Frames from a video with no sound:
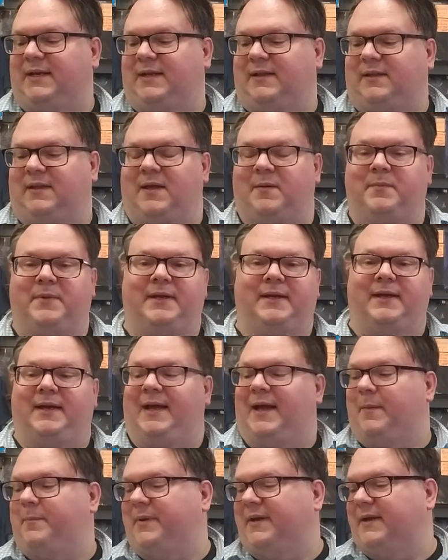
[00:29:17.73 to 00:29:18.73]
Columbia,
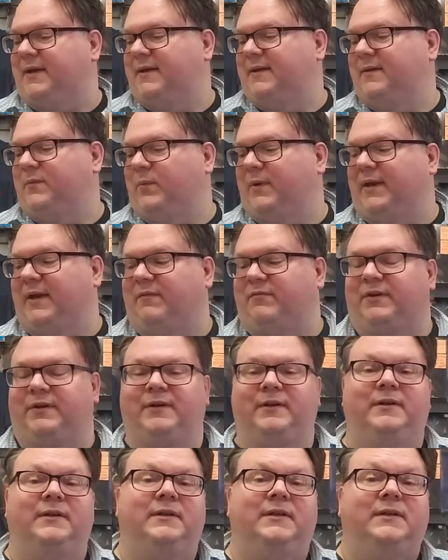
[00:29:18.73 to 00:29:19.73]
Epic,
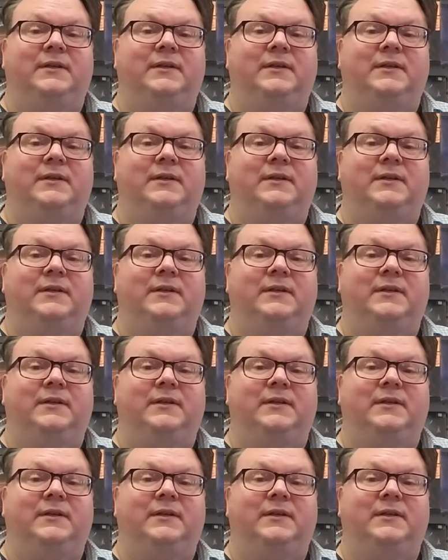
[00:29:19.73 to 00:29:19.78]
whatever,